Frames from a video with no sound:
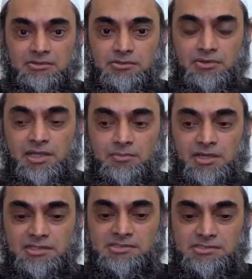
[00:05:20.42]
three
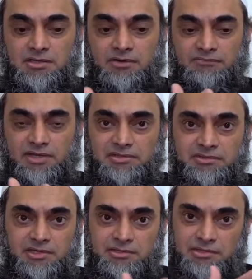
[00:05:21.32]
months of
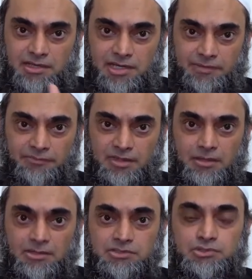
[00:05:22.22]
iddah time,
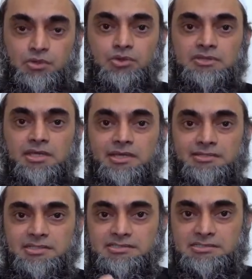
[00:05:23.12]
so they
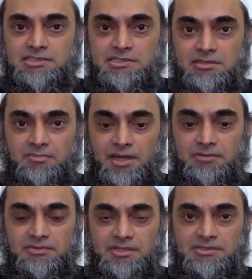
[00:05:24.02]
can consider by
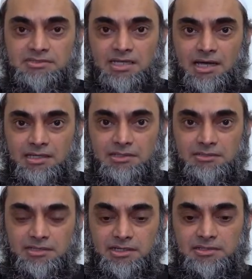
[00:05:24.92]
reconciling,
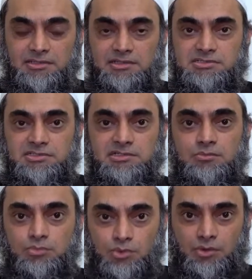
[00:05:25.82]
they can consider
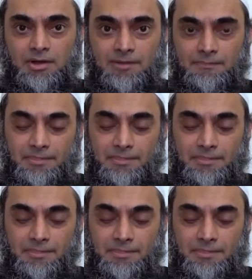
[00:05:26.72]
more.